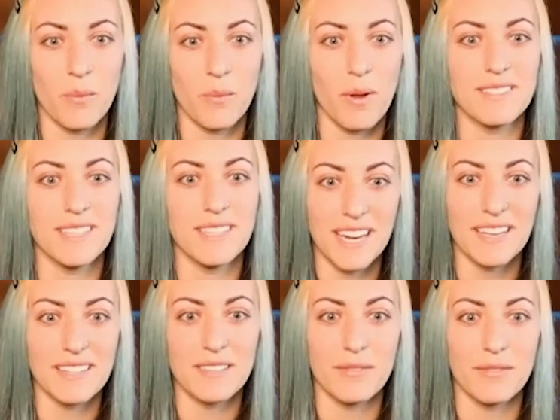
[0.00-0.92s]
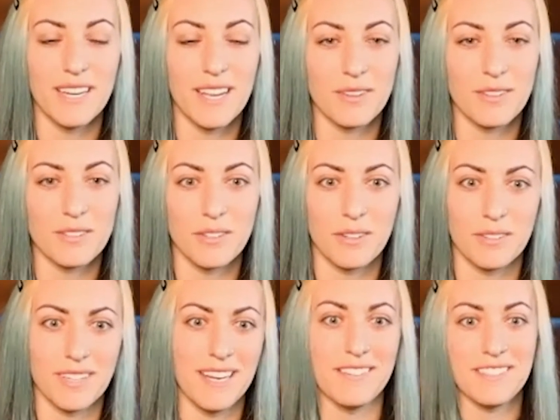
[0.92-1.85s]
wanted to get into video. So I
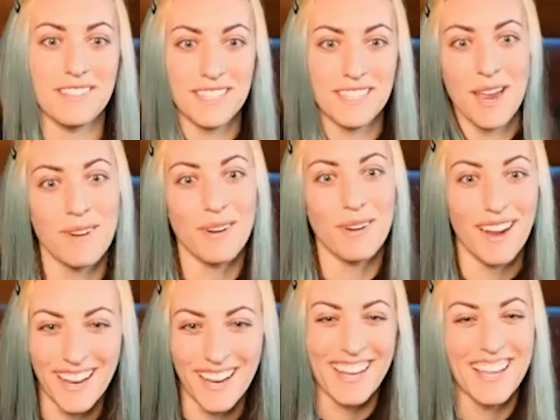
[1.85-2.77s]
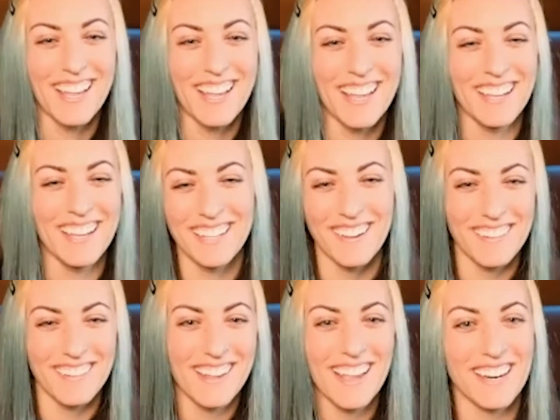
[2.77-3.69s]
was like, here's a camera, you know,
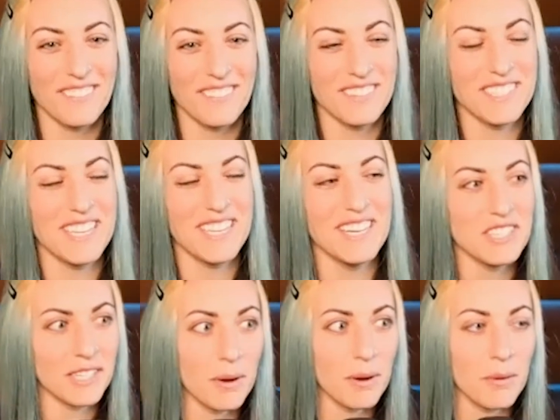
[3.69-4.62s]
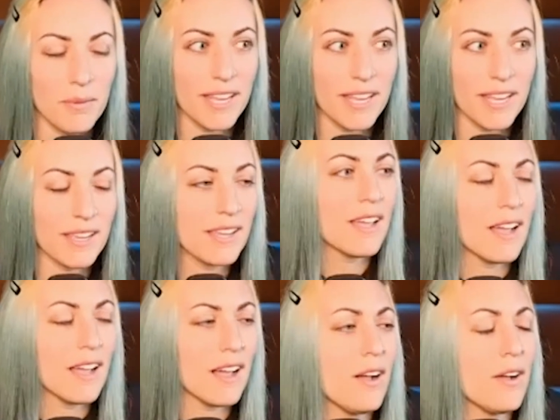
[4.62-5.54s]
I'm teaching him. And I'm like,
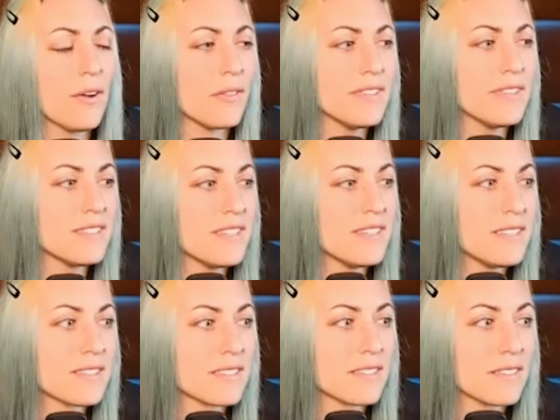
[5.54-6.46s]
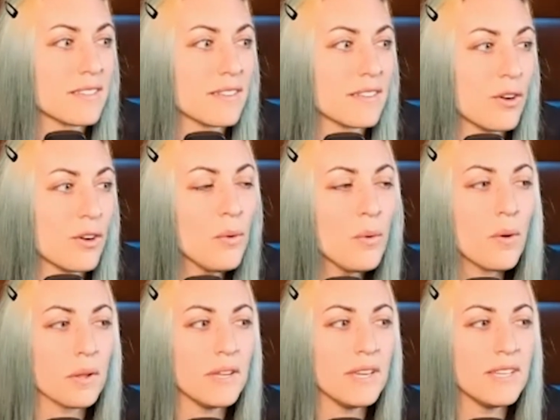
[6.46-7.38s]
oh, this is
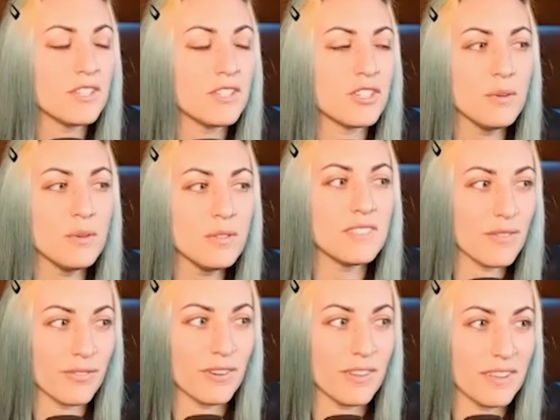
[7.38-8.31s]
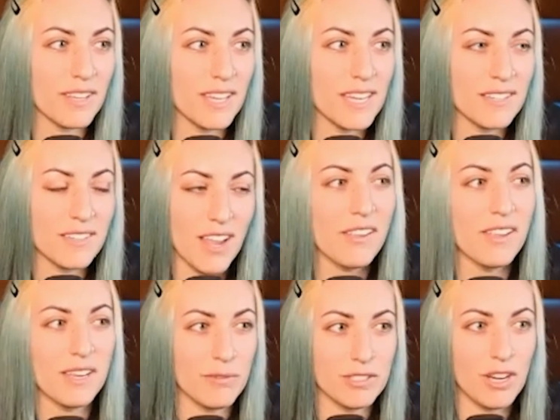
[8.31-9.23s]
cool. He shoots differently, not
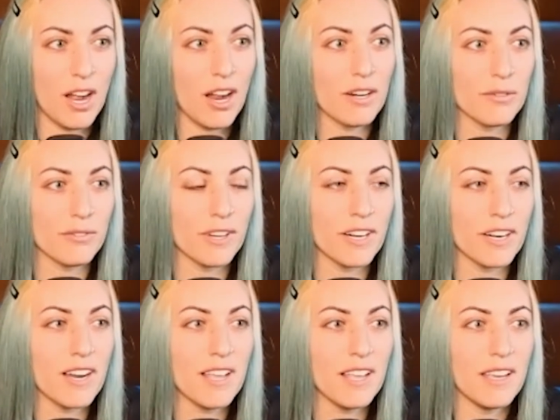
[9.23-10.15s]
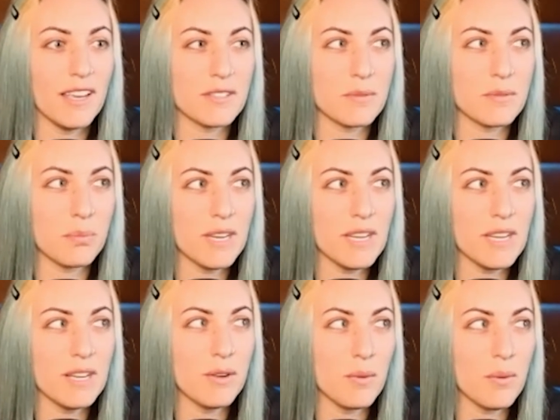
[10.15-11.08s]
like a photographer. It's
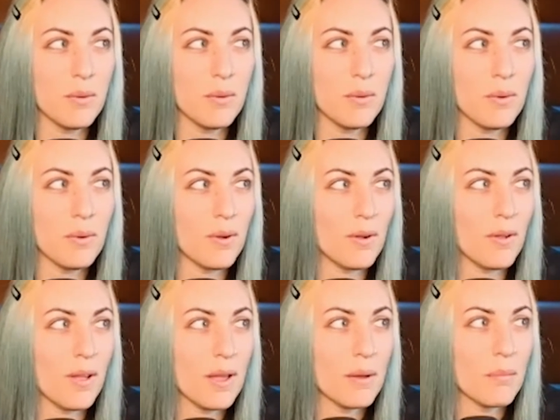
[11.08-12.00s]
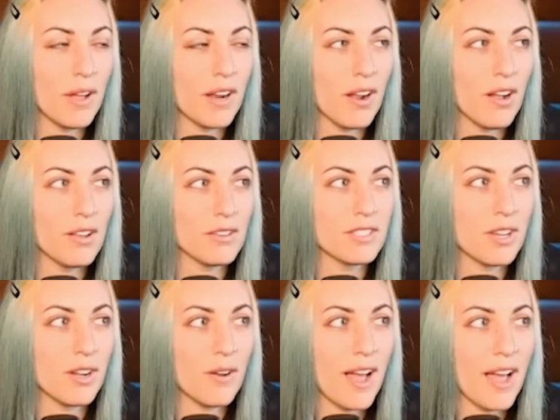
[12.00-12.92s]
pretty cool. but
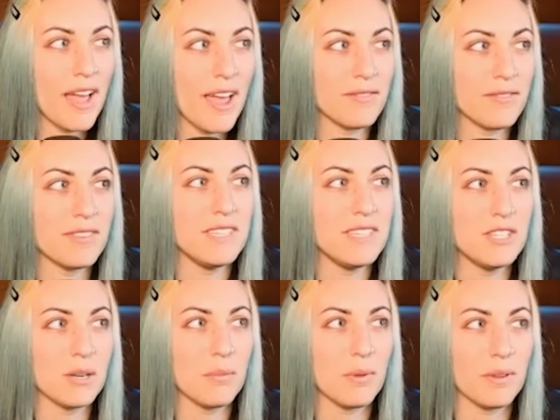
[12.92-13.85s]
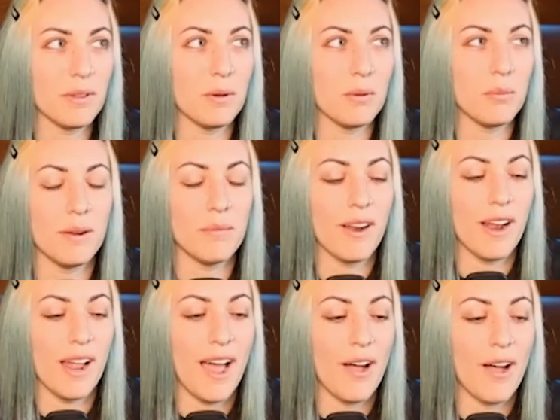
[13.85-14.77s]
also I have to teach him a little bit about
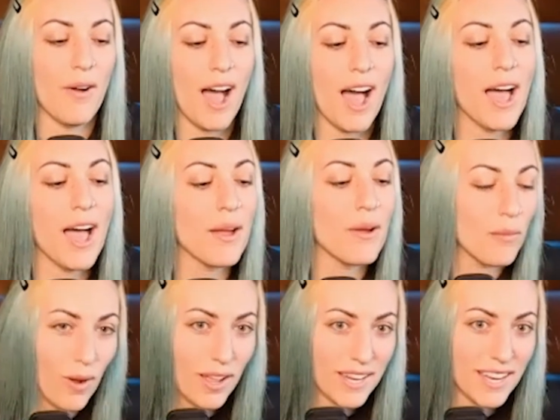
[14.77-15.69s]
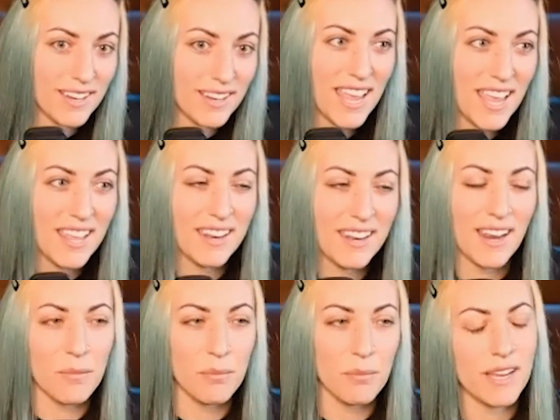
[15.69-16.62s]
how I want it. And yeah.
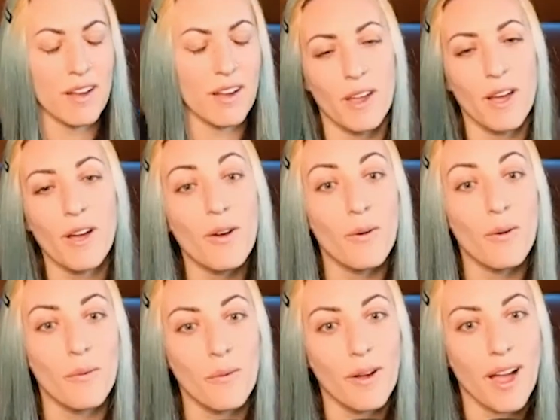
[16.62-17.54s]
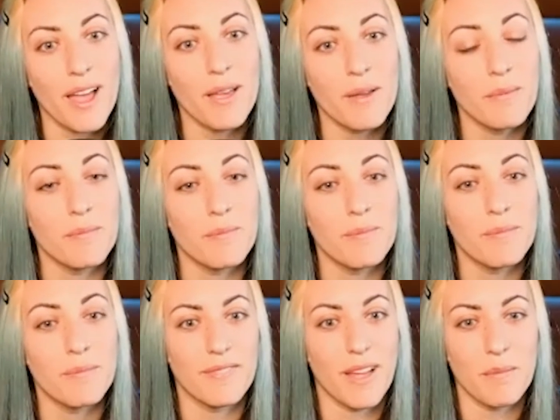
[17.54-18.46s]
I'm like, oh no, I'm
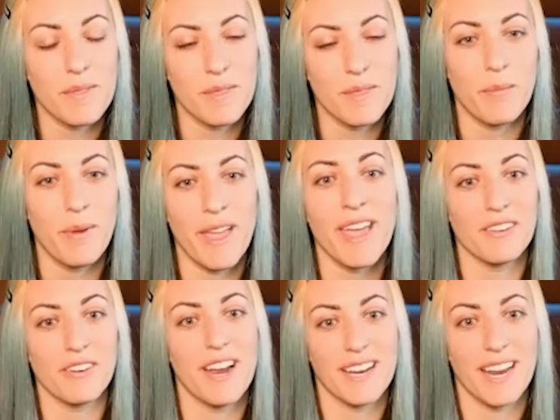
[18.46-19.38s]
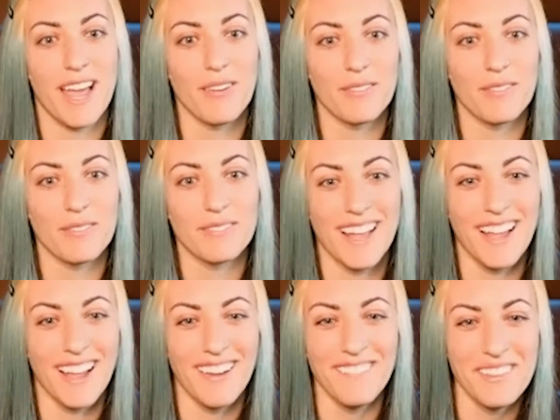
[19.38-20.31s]
the band right now.
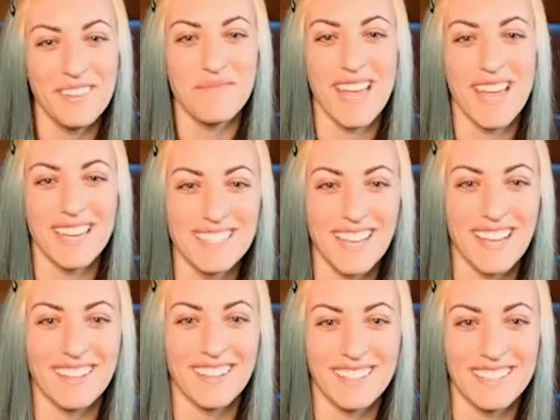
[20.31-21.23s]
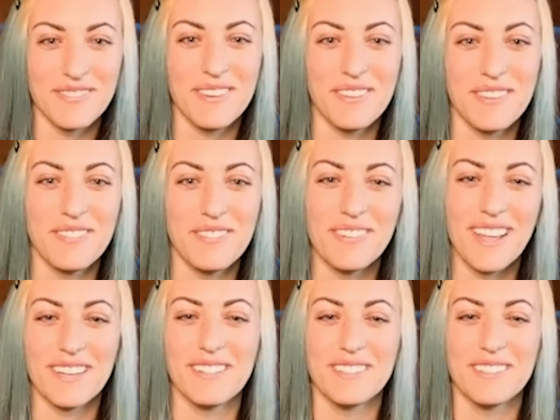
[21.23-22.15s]
Yeah. I'm the band telling these people how to
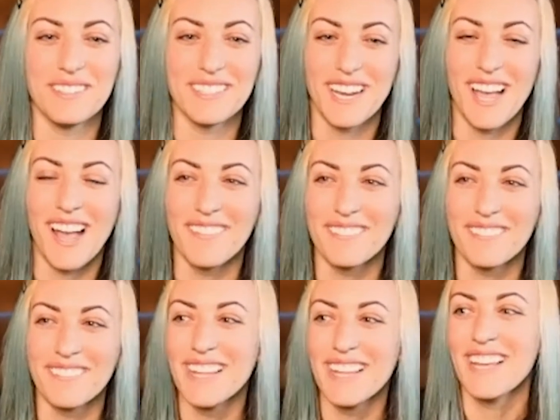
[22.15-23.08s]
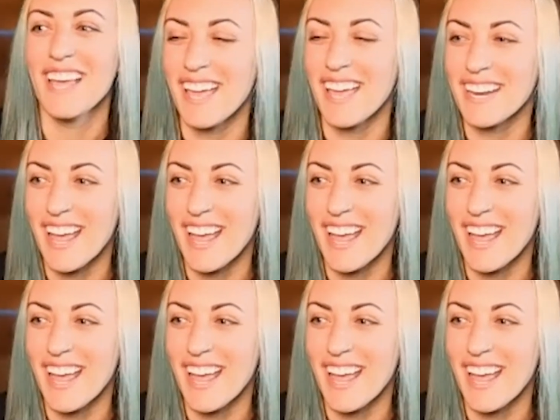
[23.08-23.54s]
do their job. And